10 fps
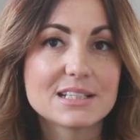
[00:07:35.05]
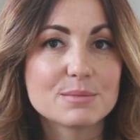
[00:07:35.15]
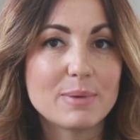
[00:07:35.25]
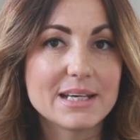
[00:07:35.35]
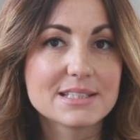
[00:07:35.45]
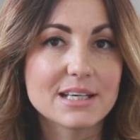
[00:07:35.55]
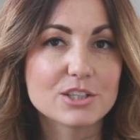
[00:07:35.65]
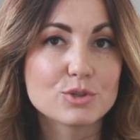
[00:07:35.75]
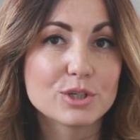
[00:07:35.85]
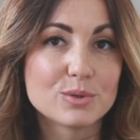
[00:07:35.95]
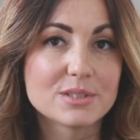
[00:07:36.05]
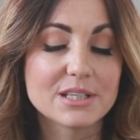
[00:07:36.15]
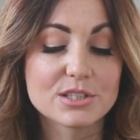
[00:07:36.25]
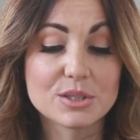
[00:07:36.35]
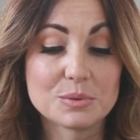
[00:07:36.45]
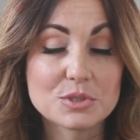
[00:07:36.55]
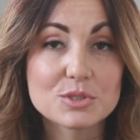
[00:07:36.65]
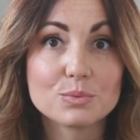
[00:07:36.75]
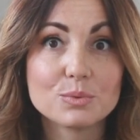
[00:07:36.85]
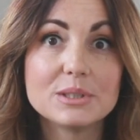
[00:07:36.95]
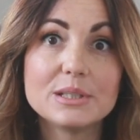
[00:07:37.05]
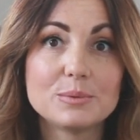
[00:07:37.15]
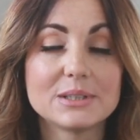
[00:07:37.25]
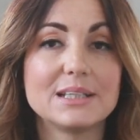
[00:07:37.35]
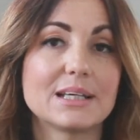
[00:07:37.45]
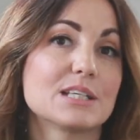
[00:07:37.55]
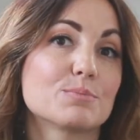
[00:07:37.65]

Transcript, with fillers: spice that trickles in. So just really, really nice